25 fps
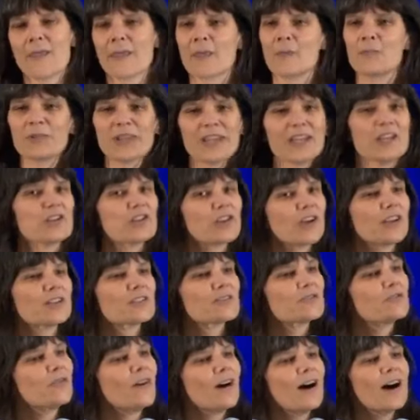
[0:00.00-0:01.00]
that played
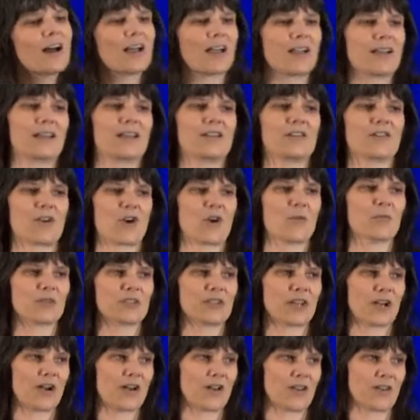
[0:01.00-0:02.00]
just fine in your home
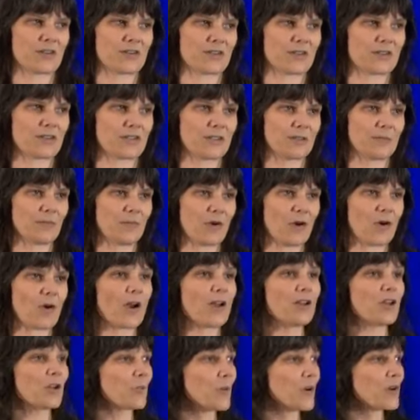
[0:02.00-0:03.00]
stereo system or
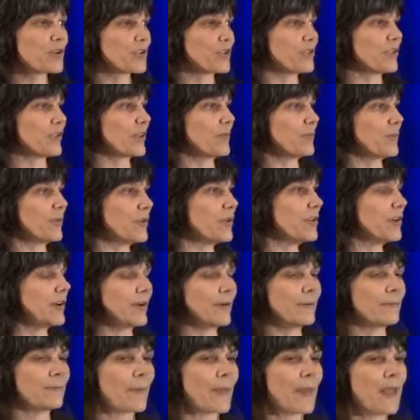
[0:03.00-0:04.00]
on your personal
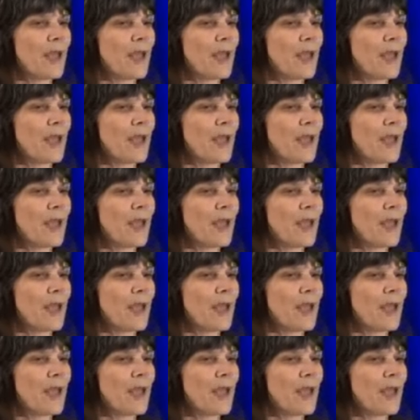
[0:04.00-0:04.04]
computer.